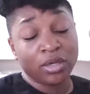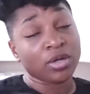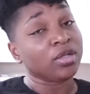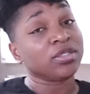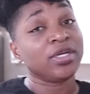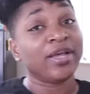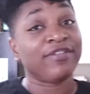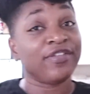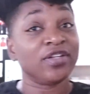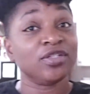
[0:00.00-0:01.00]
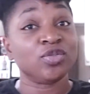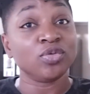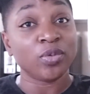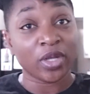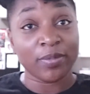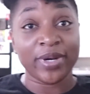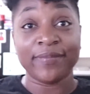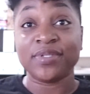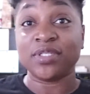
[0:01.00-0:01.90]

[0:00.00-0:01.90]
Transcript: girls are not feeling too well, but I'm